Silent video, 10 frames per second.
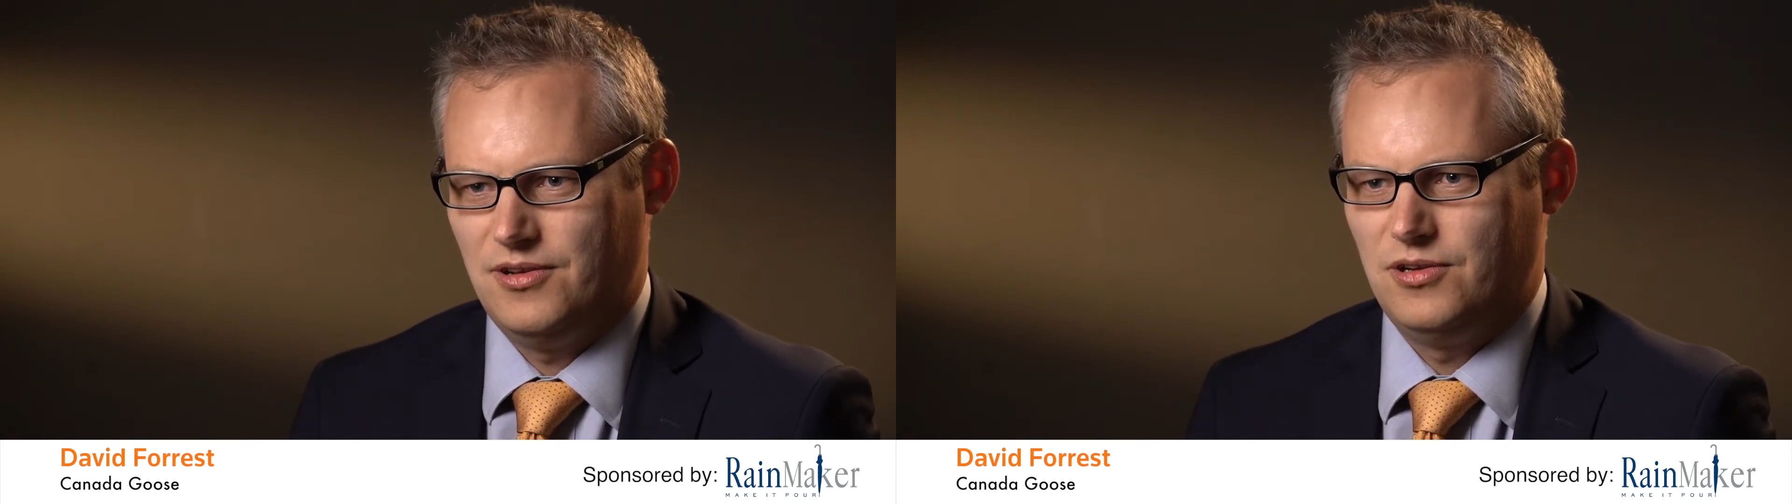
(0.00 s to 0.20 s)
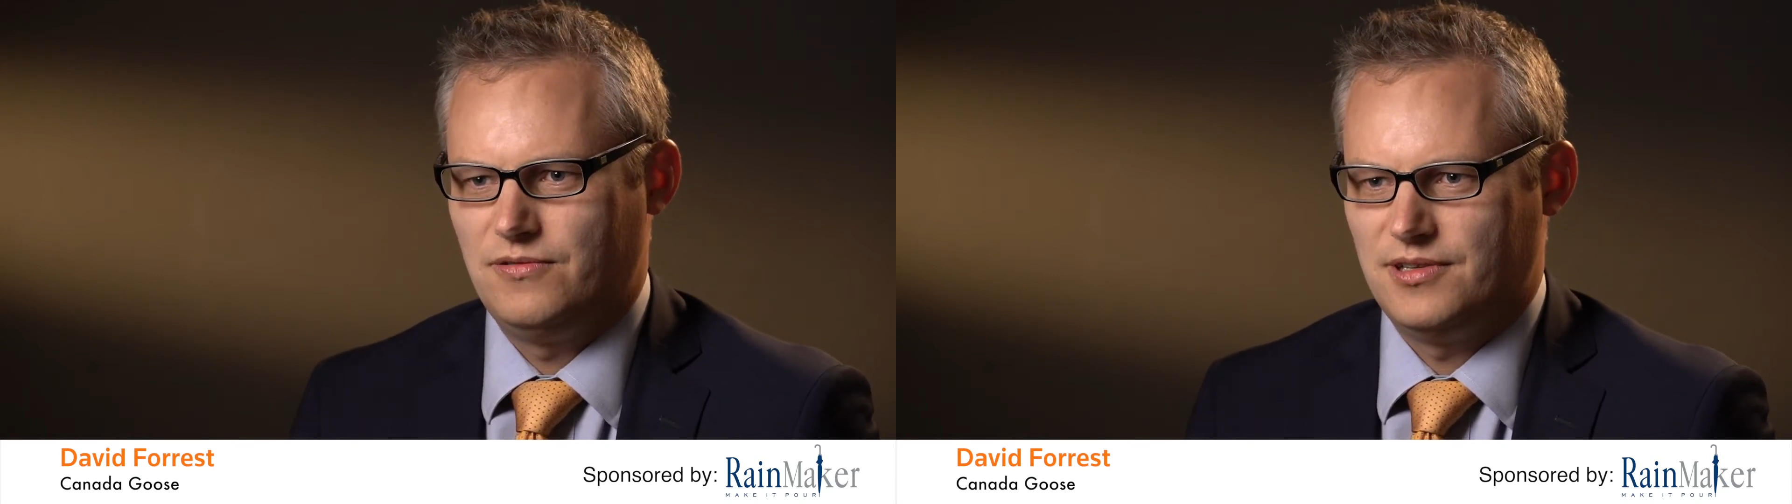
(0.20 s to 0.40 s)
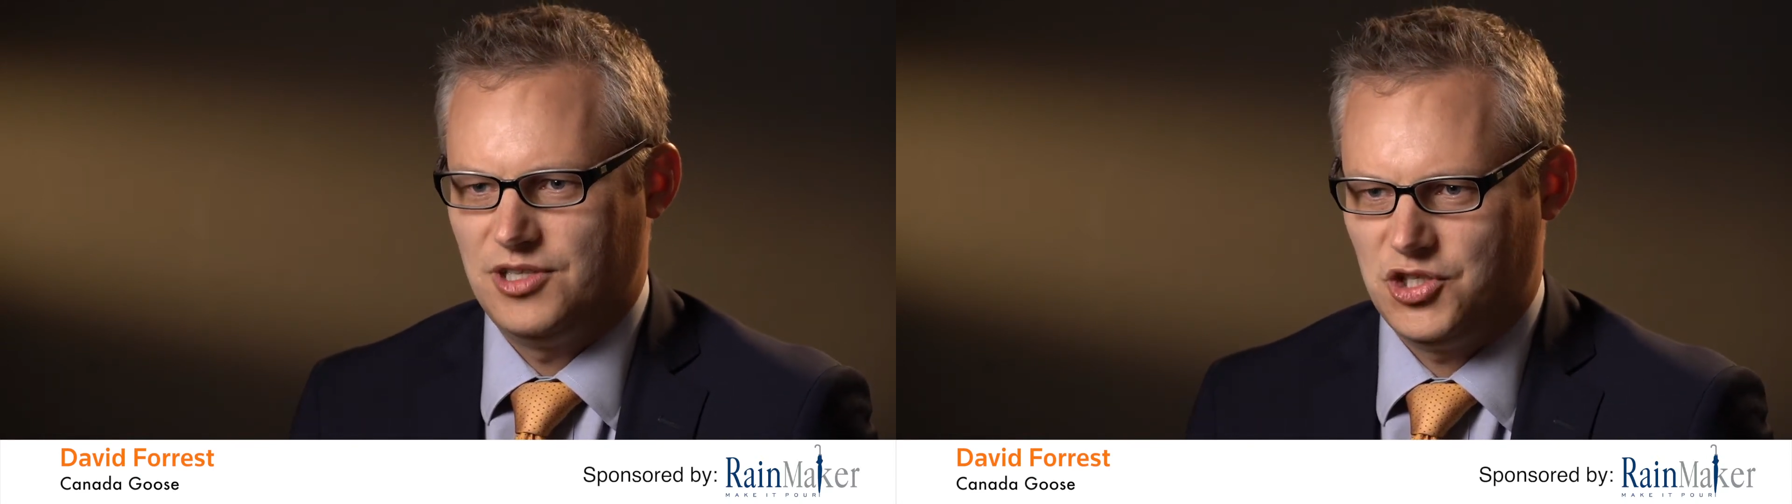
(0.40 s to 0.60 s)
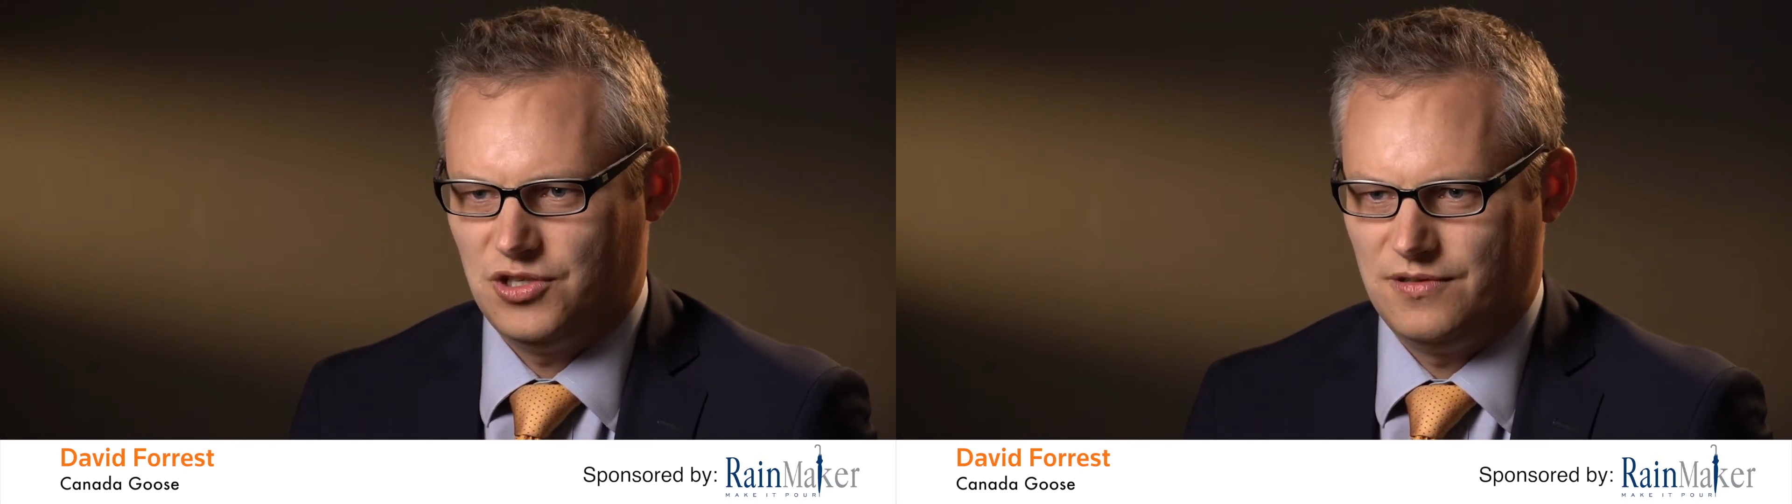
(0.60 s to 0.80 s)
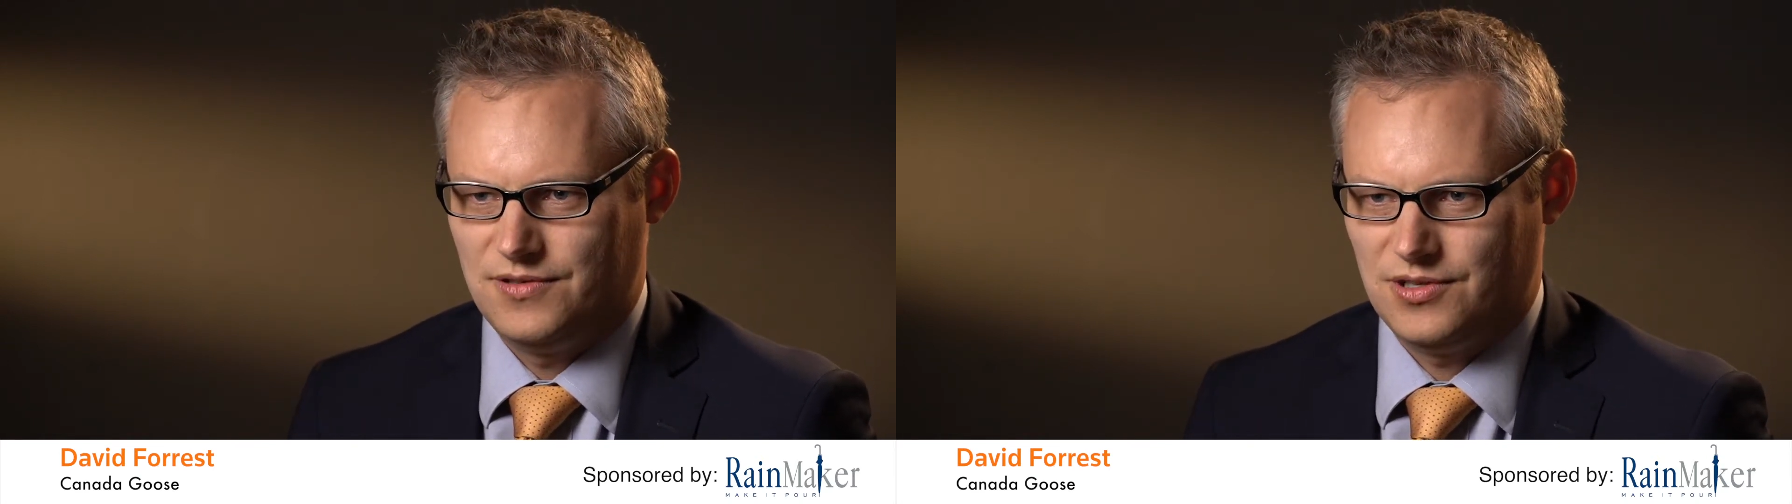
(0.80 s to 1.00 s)
new
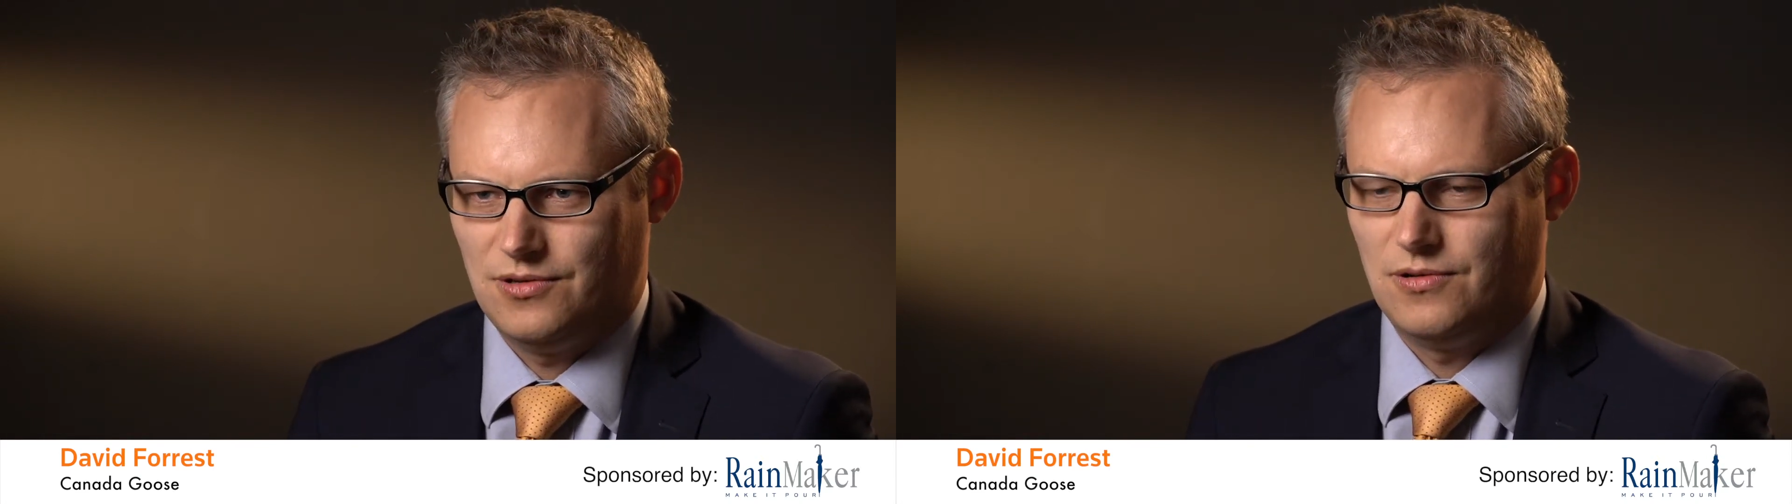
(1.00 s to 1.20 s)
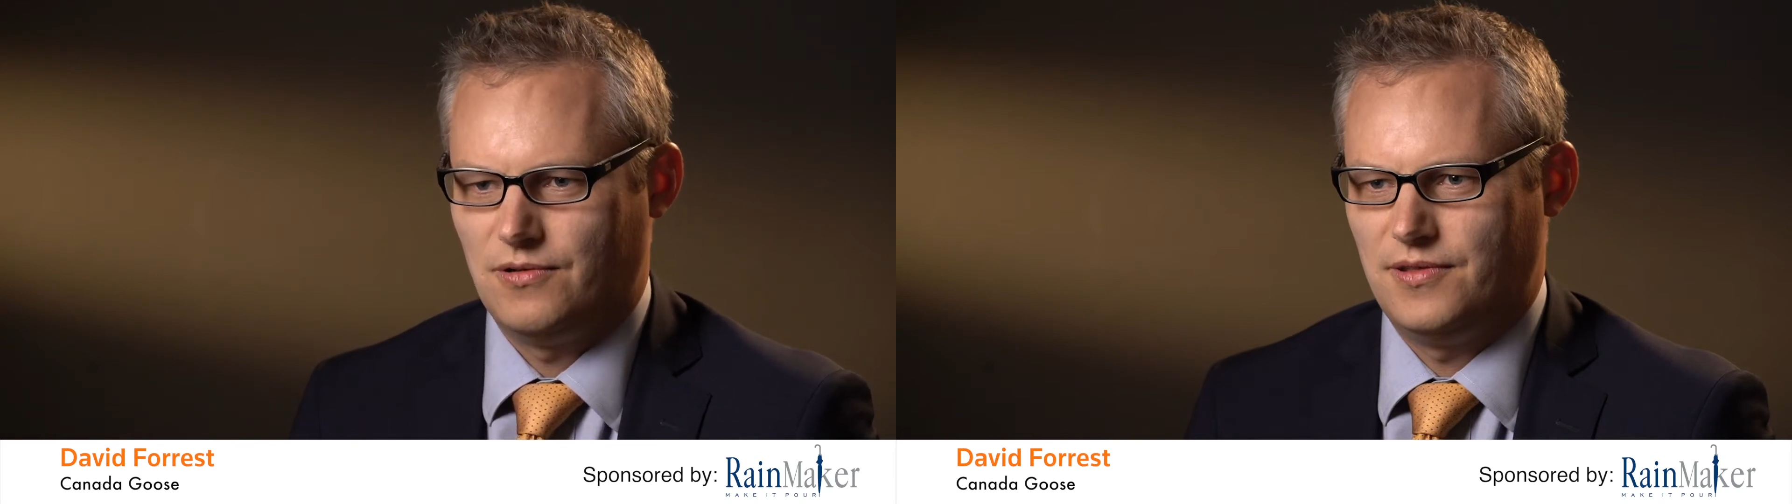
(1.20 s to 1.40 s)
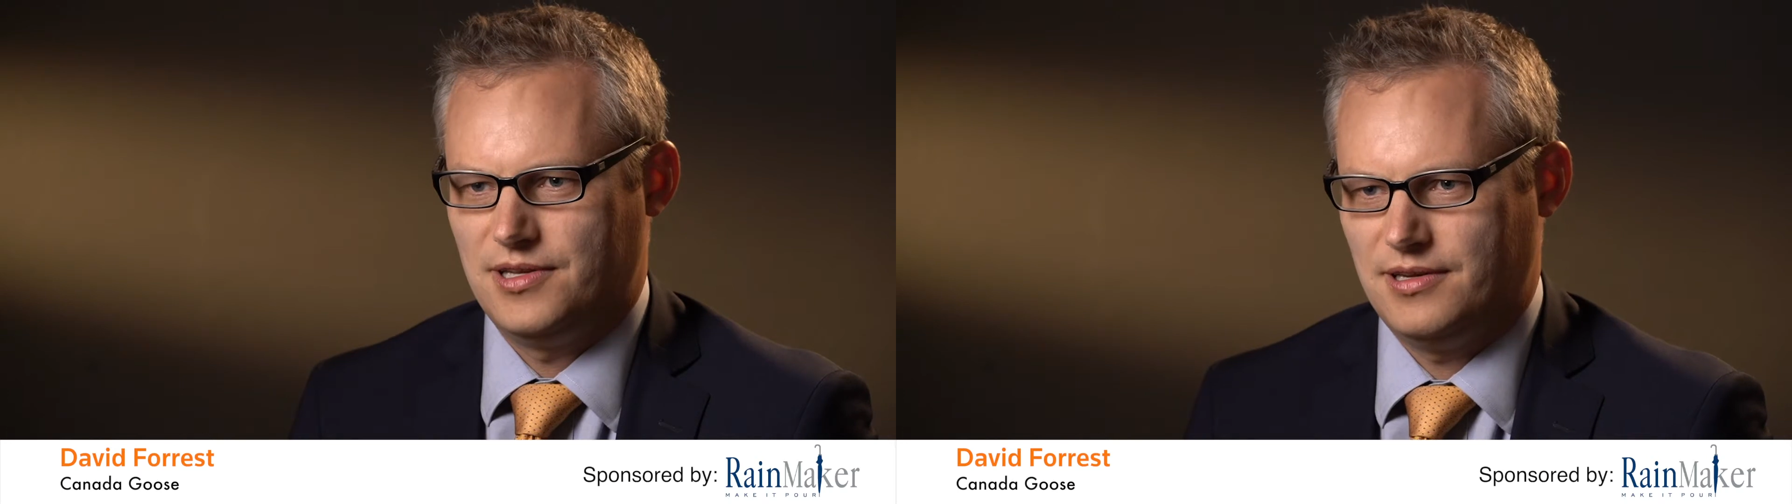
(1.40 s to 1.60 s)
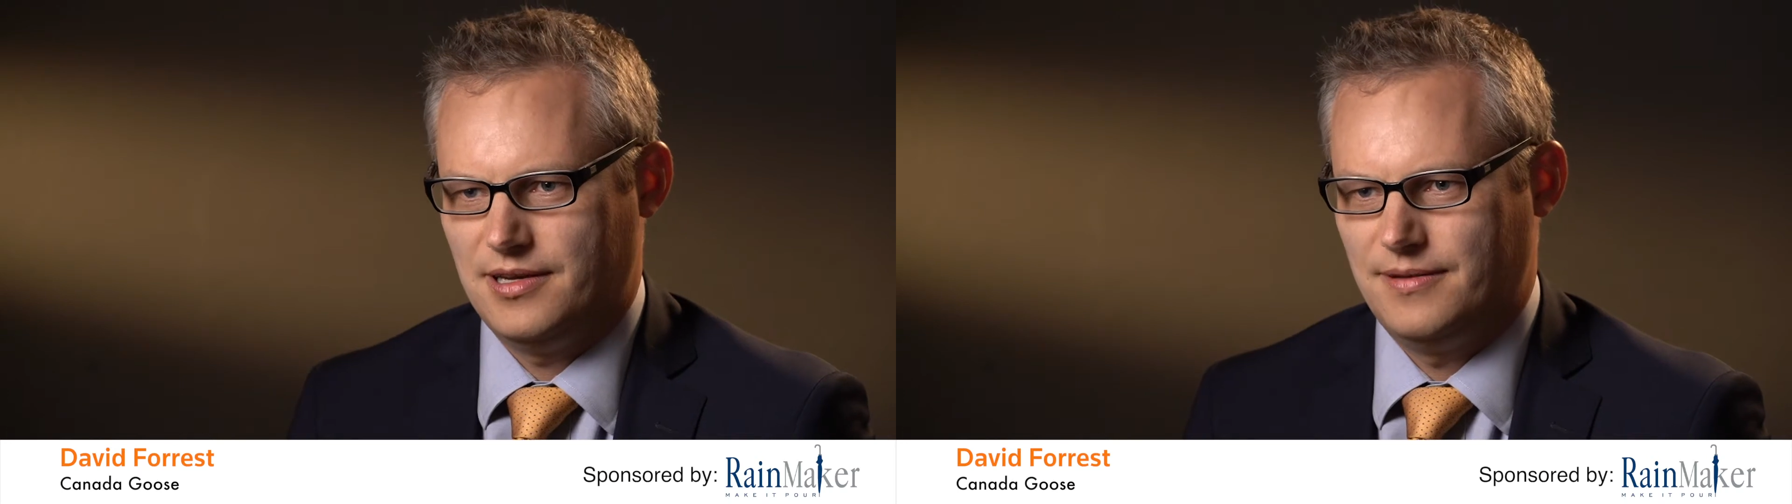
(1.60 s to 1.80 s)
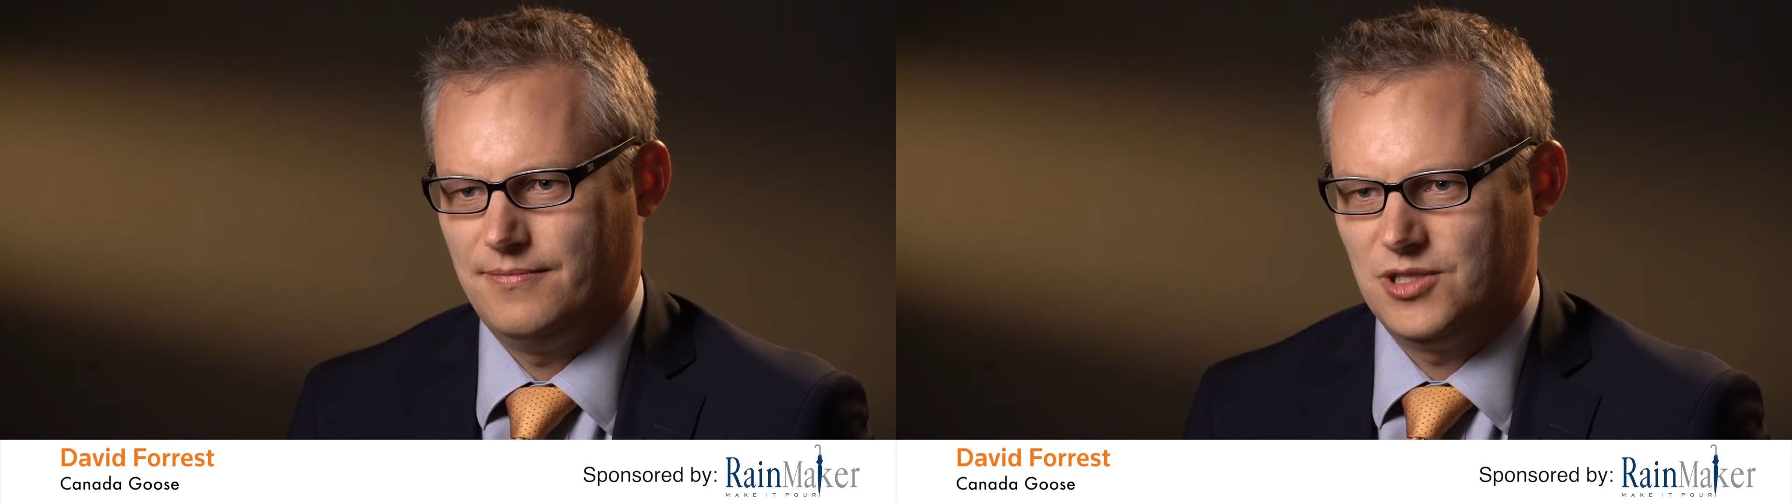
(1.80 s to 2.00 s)
initiatives all the time,